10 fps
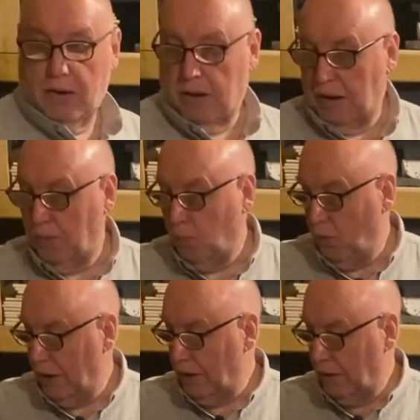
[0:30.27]
It
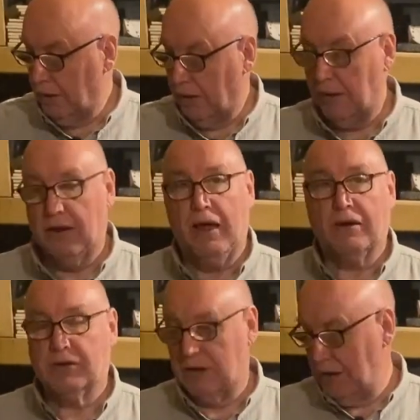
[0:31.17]
will in the
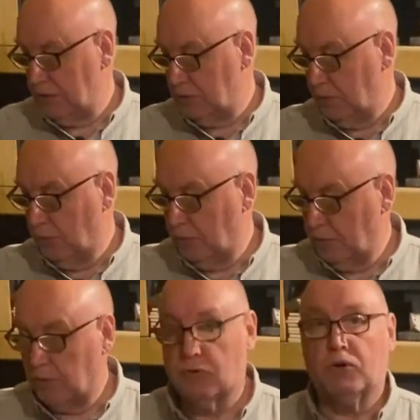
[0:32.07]
next day or two
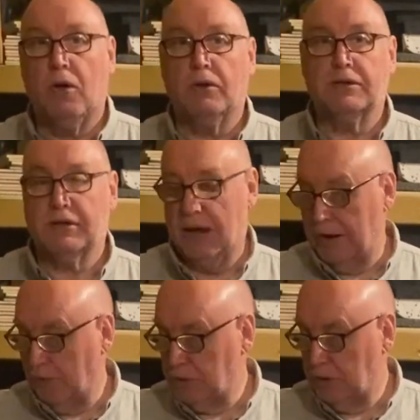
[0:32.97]
control the
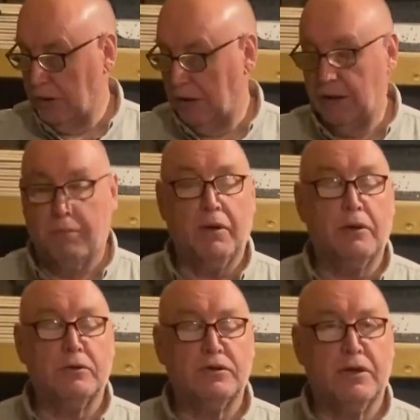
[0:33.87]
turnout in the
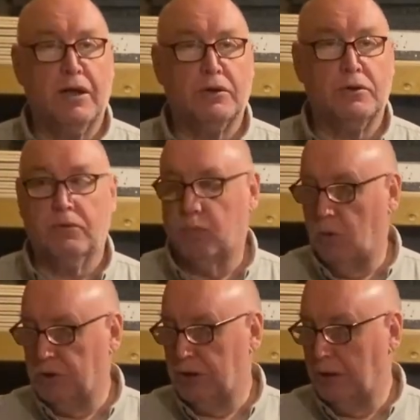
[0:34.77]
peel section
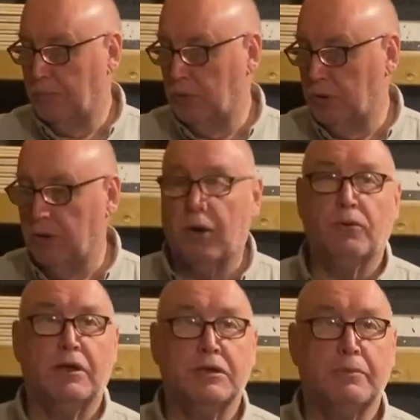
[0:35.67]
once I put the
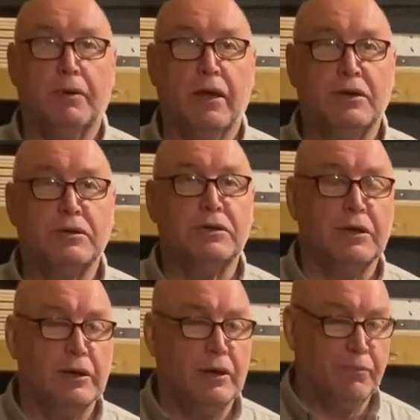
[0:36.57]
node into place
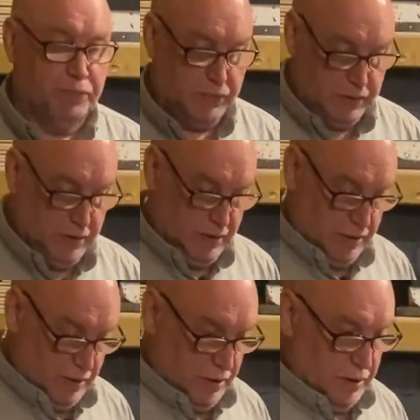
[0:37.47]
there.
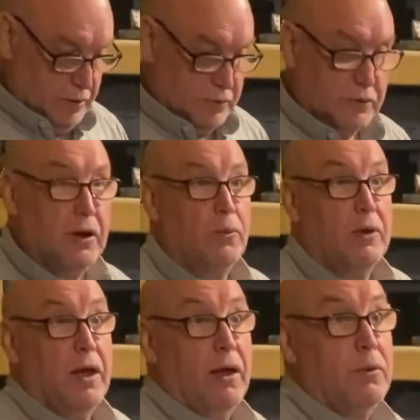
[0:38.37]
So
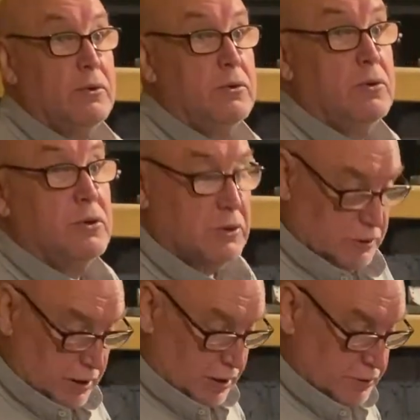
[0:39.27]
I'll just
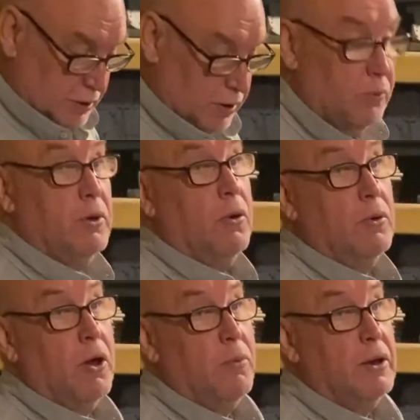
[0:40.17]
start a loco
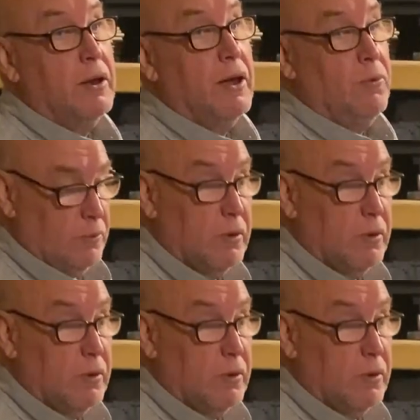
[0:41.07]
going now.